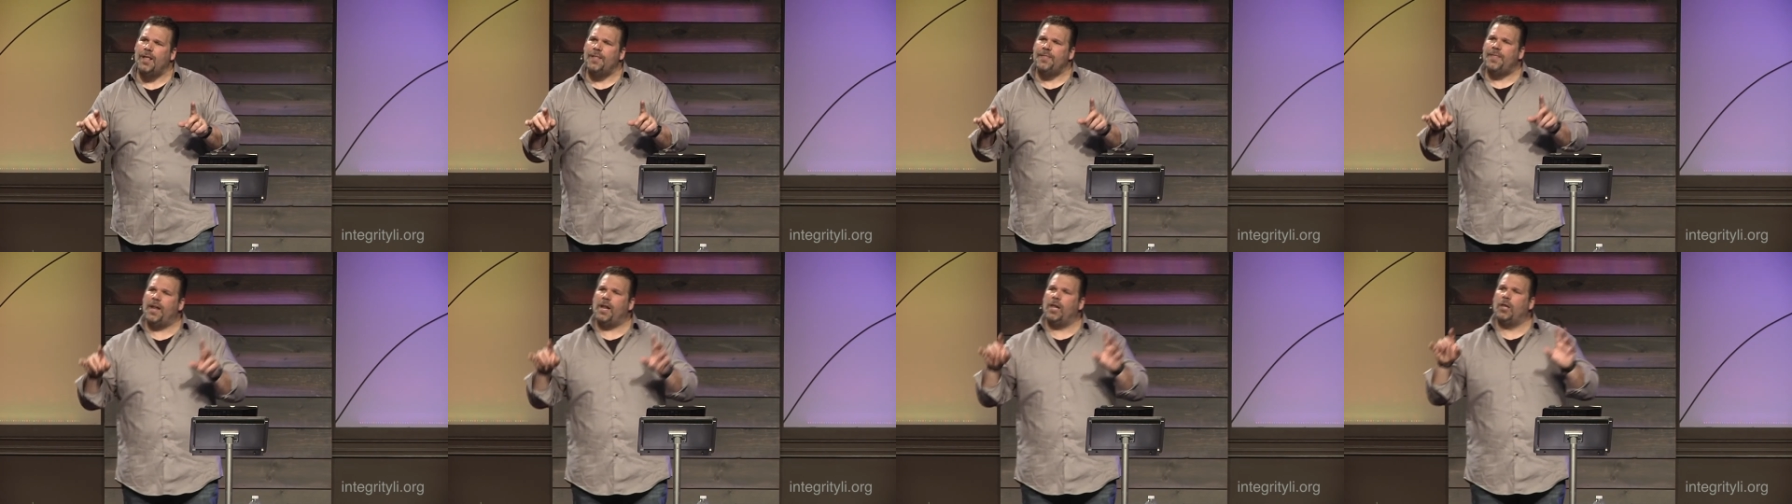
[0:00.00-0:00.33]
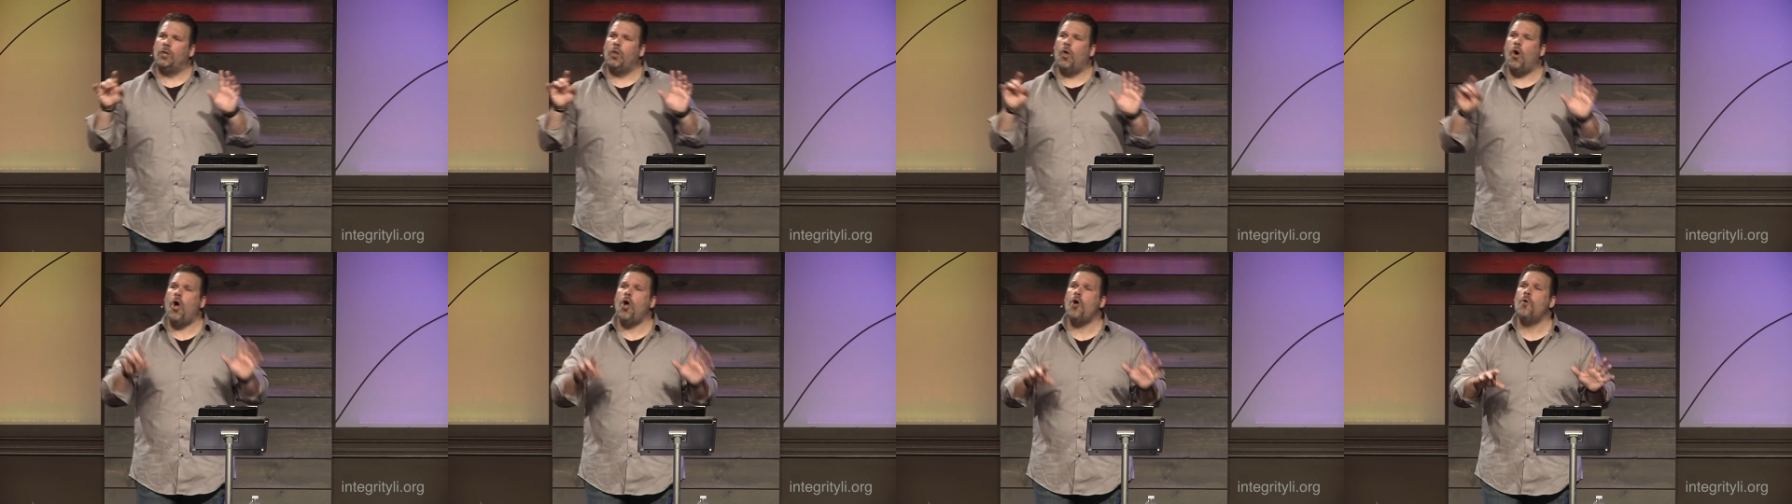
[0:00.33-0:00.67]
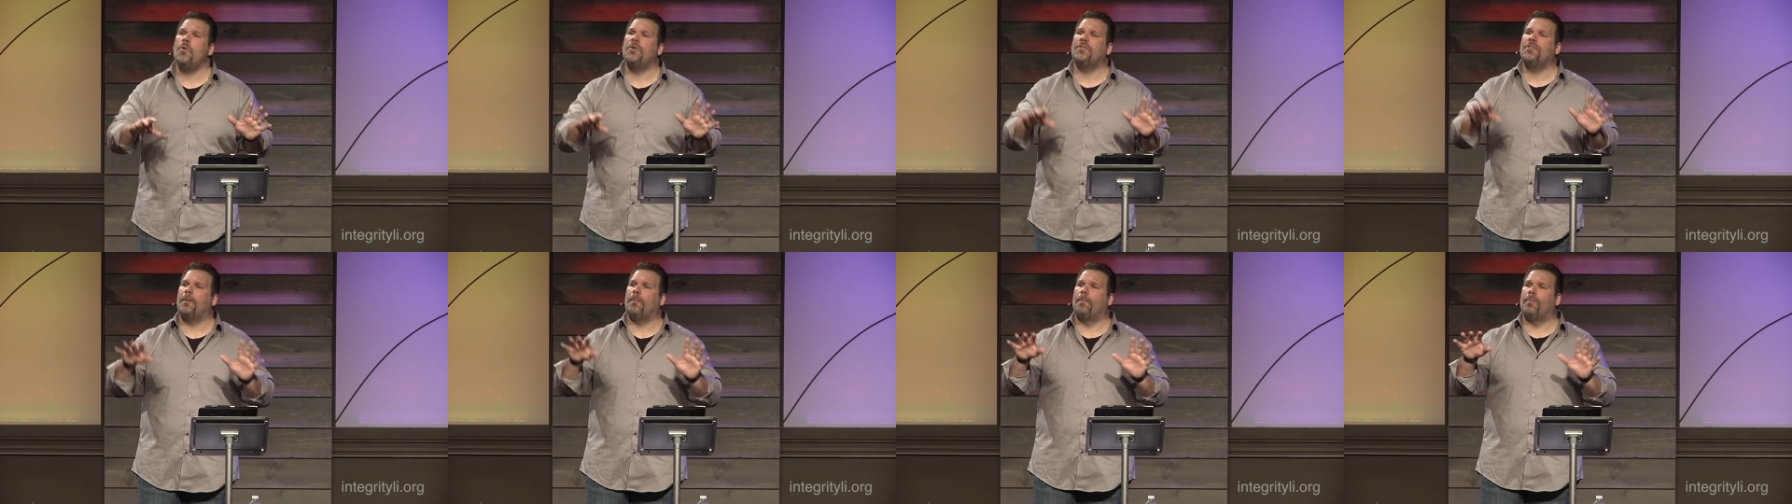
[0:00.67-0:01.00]
that along
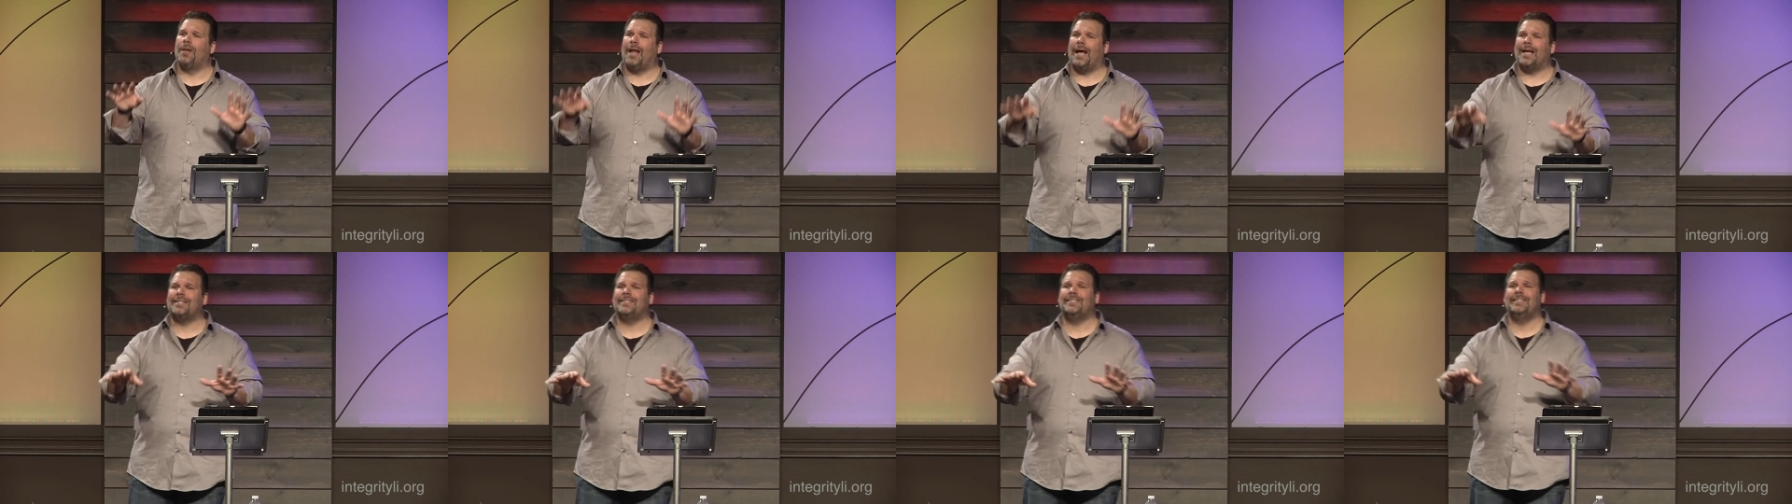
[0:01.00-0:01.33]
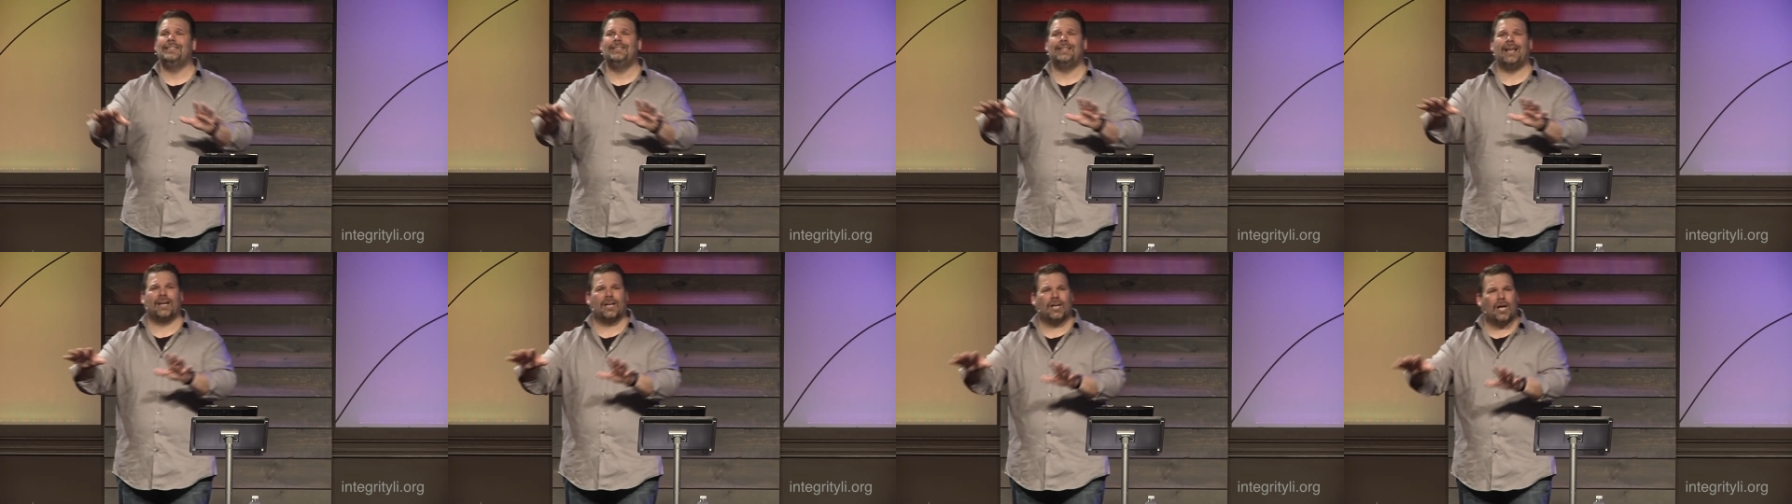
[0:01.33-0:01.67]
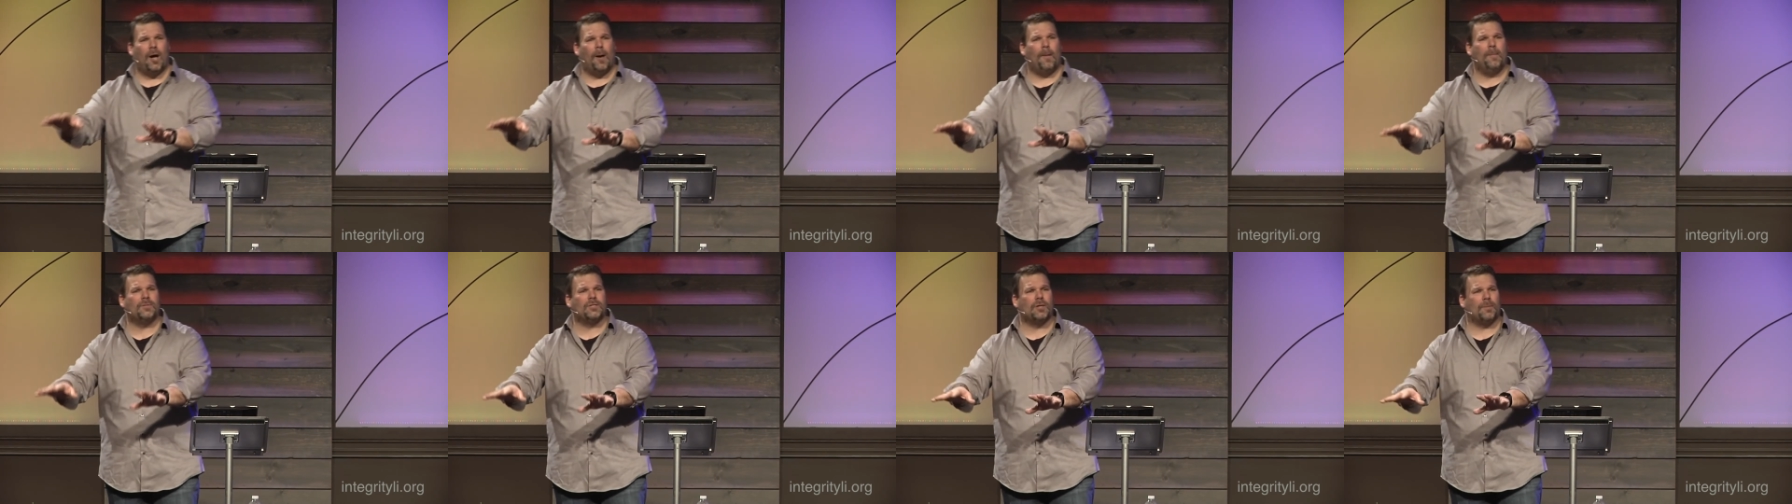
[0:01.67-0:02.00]
with the blessing that
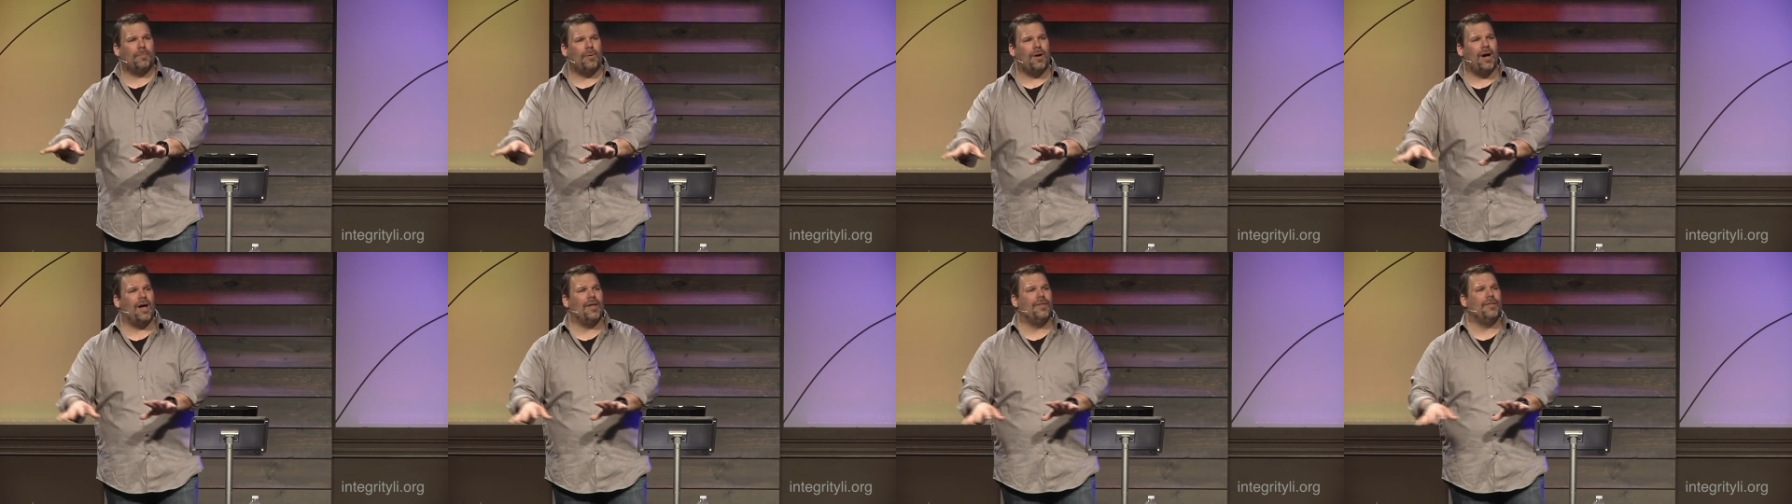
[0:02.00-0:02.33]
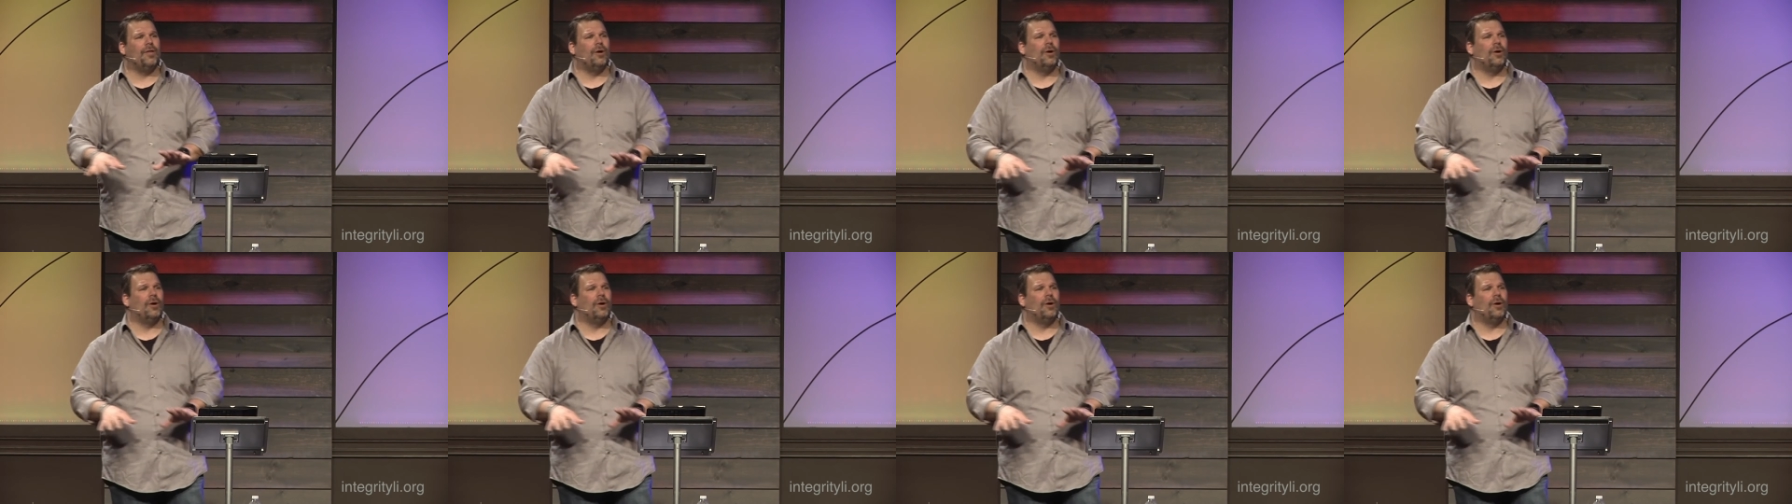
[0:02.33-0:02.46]
comes upon